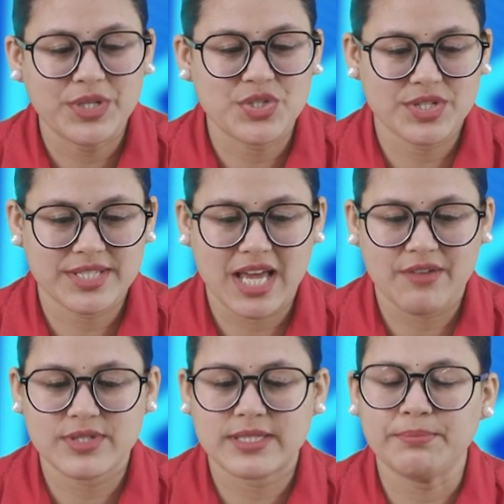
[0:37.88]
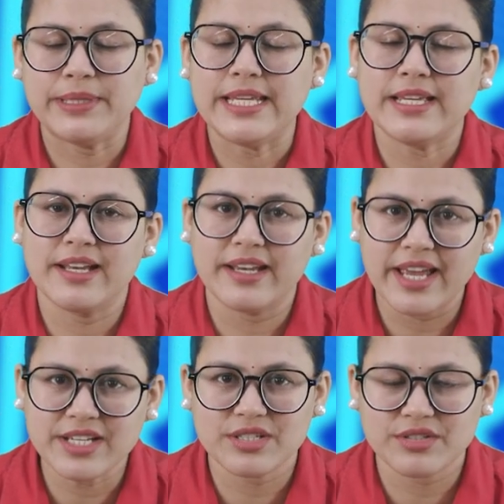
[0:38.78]
We just have to simply
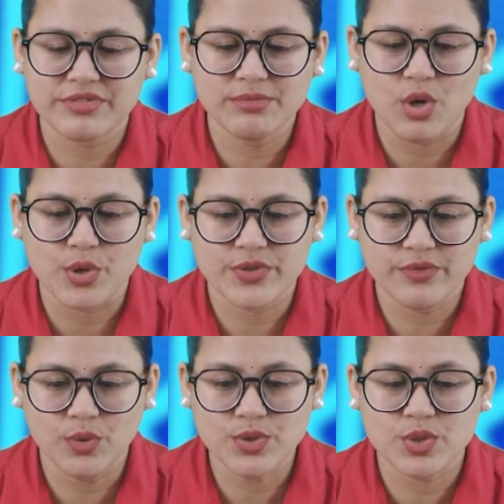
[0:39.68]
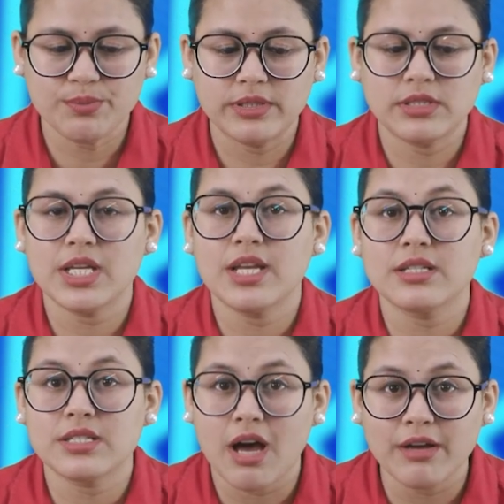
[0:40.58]
connect different blocks of code to build the
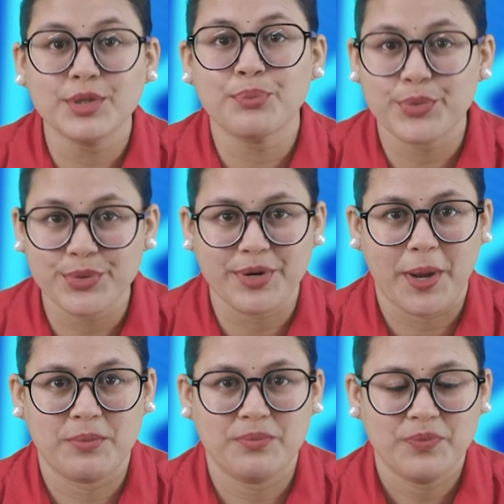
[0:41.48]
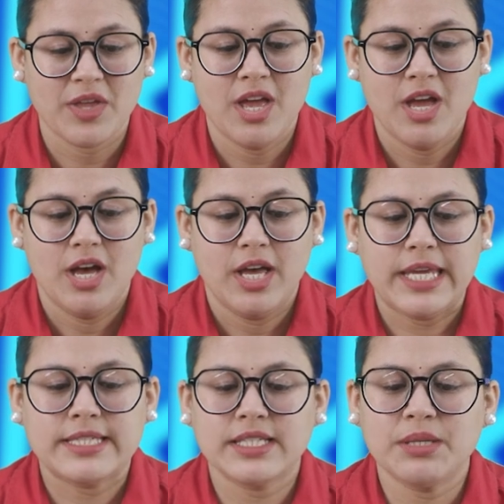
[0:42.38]
entire program.
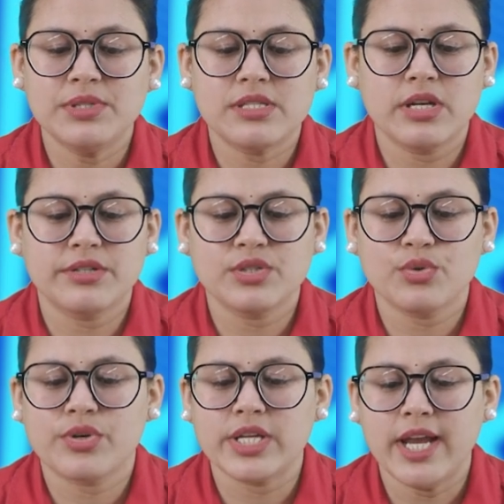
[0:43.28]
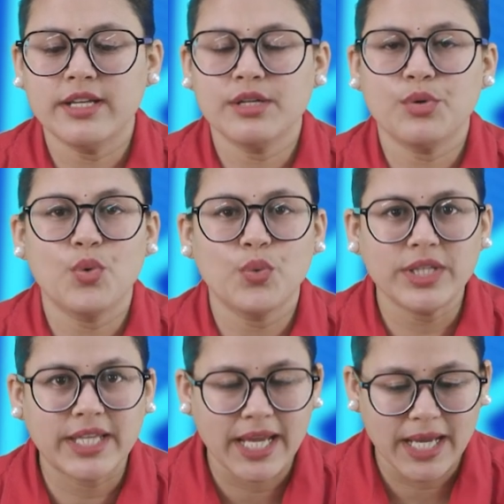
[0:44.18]
It enables children to create their own
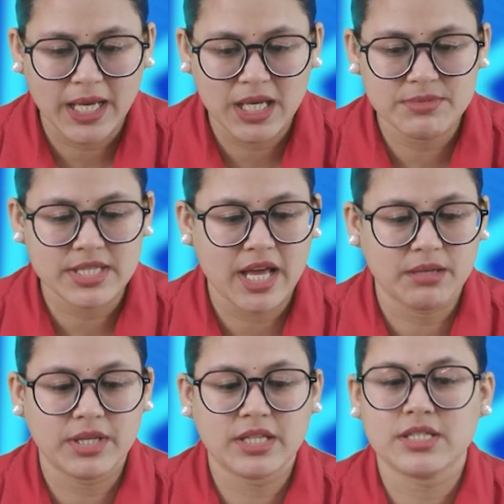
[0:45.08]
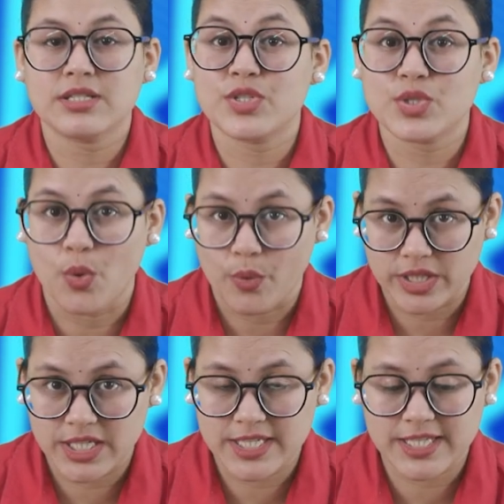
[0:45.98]
games, animated
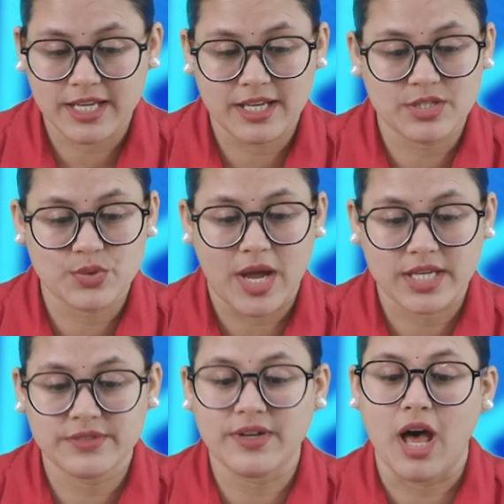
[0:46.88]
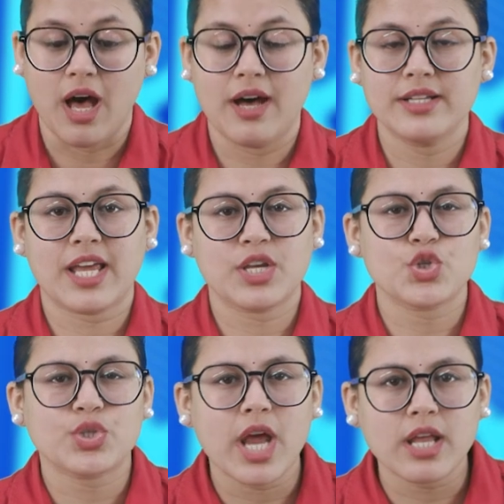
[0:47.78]
stories, and interactive art and
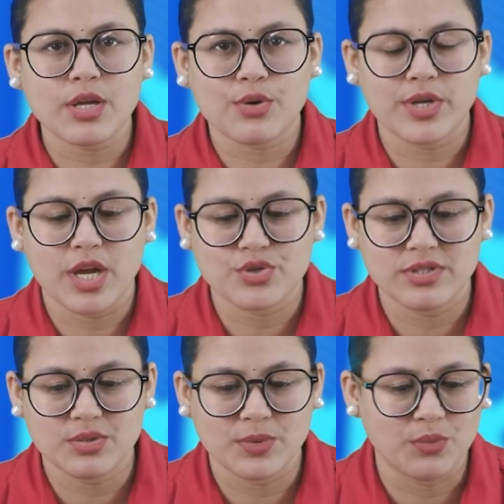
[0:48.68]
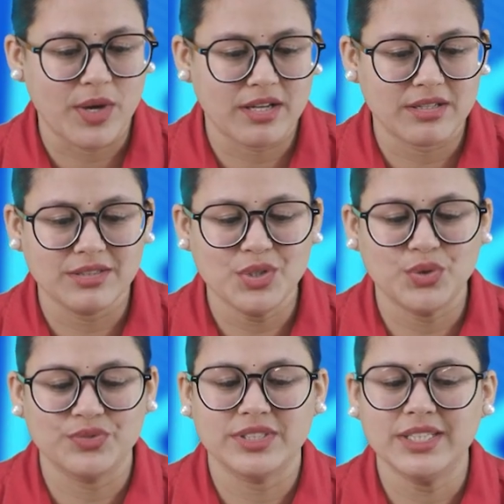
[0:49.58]
share their creations with one another
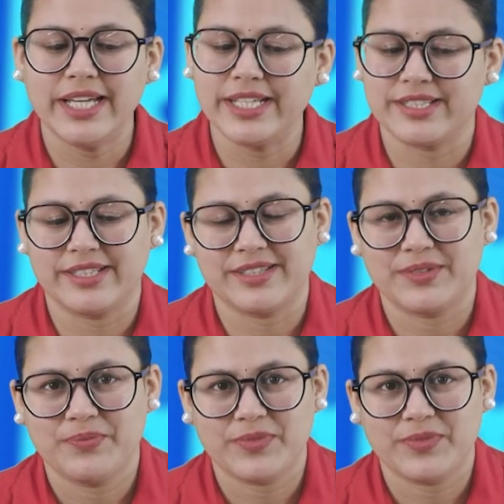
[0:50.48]
over the internet.